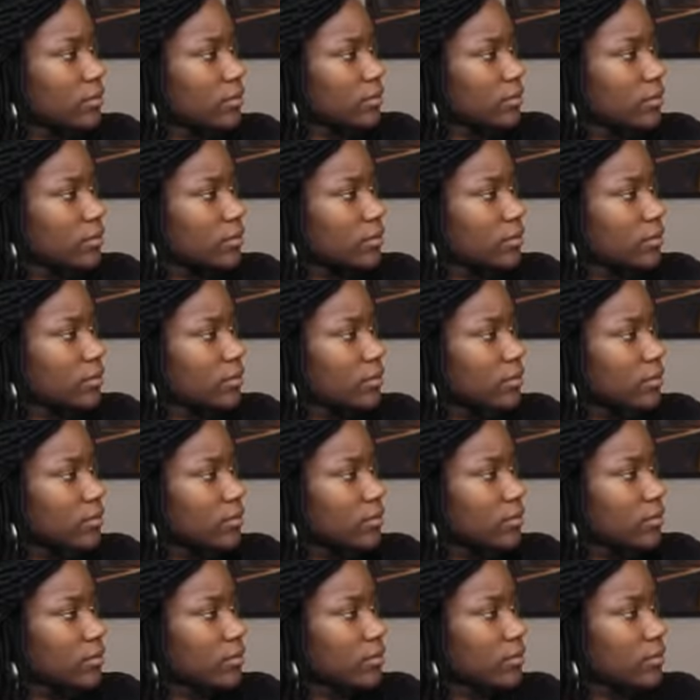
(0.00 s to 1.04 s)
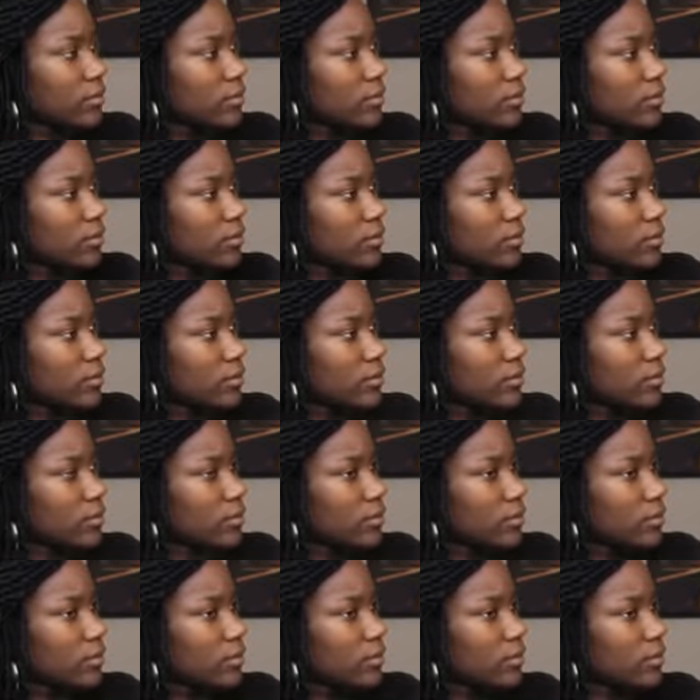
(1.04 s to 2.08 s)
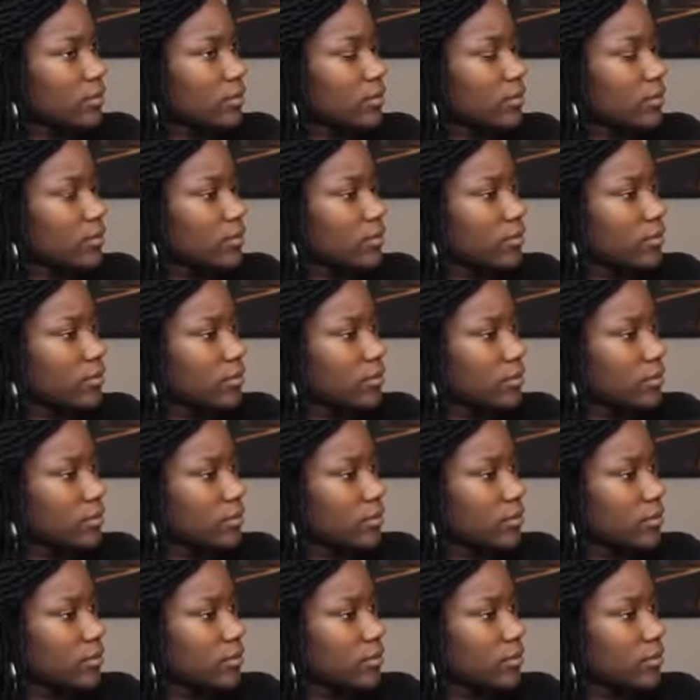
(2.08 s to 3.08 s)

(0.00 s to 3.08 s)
This person isn't speaking.